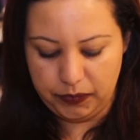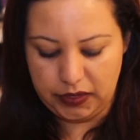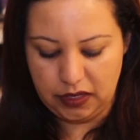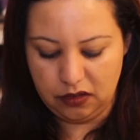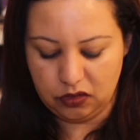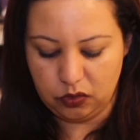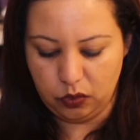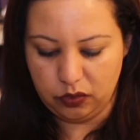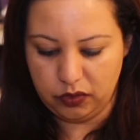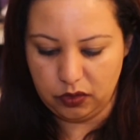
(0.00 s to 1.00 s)
it looked
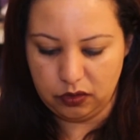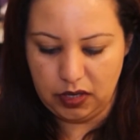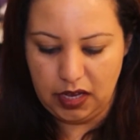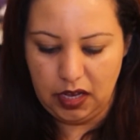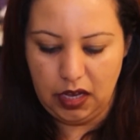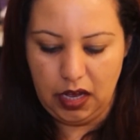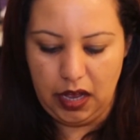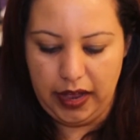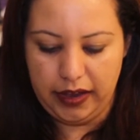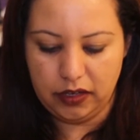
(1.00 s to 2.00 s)
awful
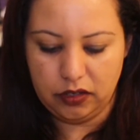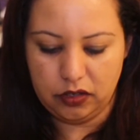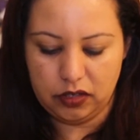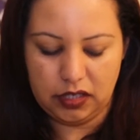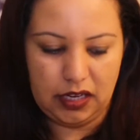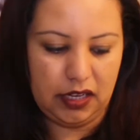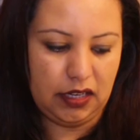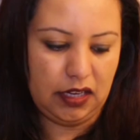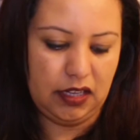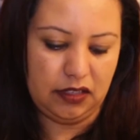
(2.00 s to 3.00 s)
and
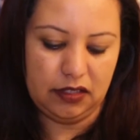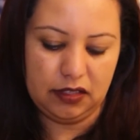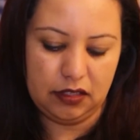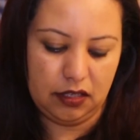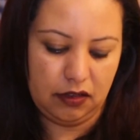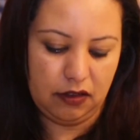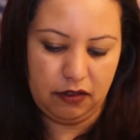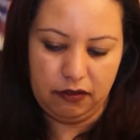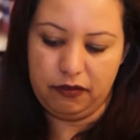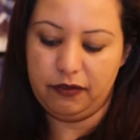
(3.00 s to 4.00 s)
it is,
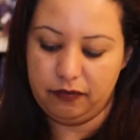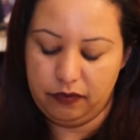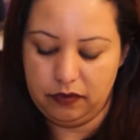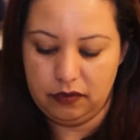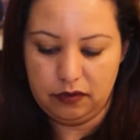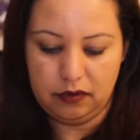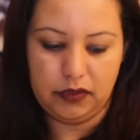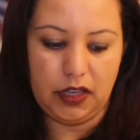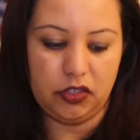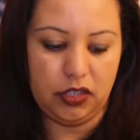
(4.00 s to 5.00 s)

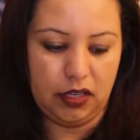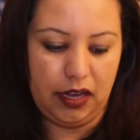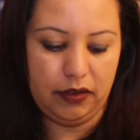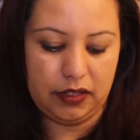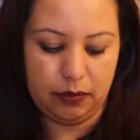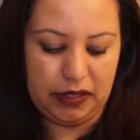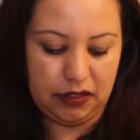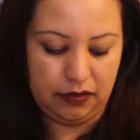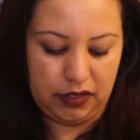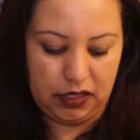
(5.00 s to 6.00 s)
I'll show you how
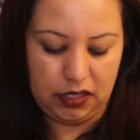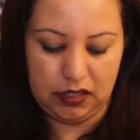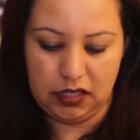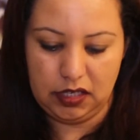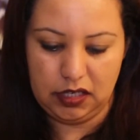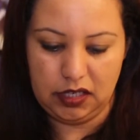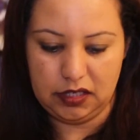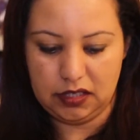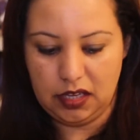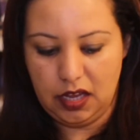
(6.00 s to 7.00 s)
expensive it is. It
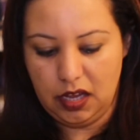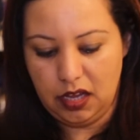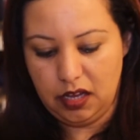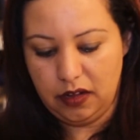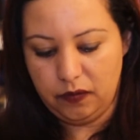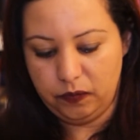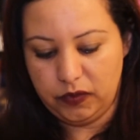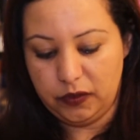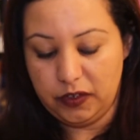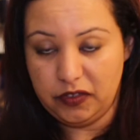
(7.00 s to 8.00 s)
is
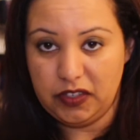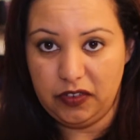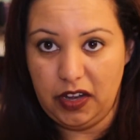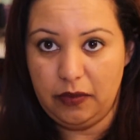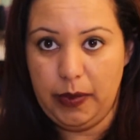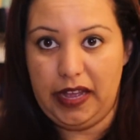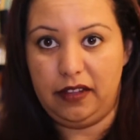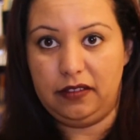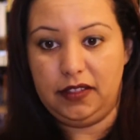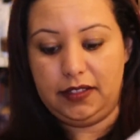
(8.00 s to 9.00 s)

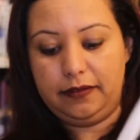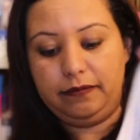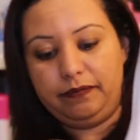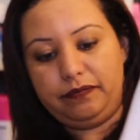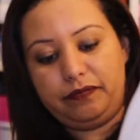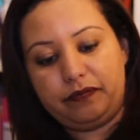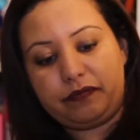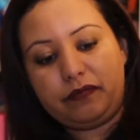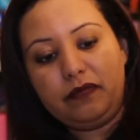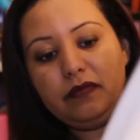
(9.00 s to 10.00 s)
£55
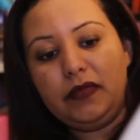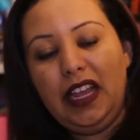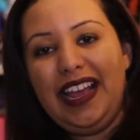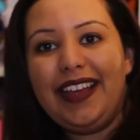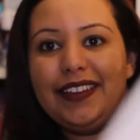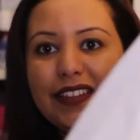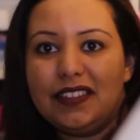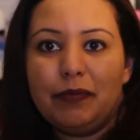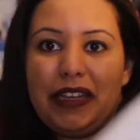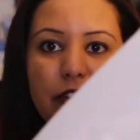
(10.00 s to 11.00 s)
and it
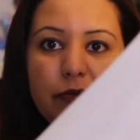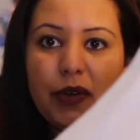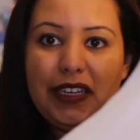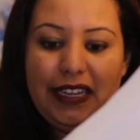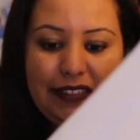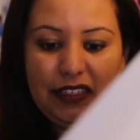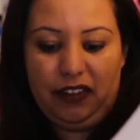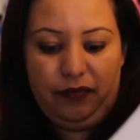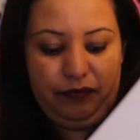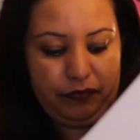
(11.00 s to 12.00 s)
is made of polyester.
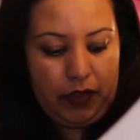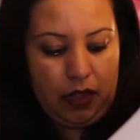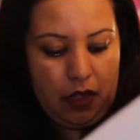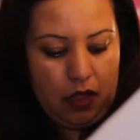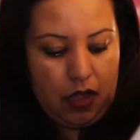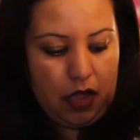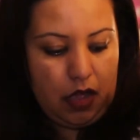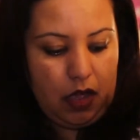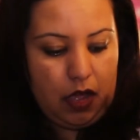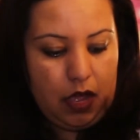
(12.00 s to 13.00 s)

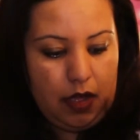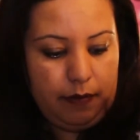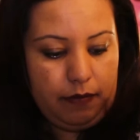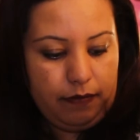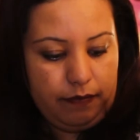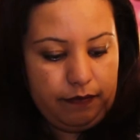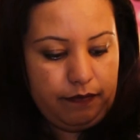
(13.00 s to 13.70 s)
Um,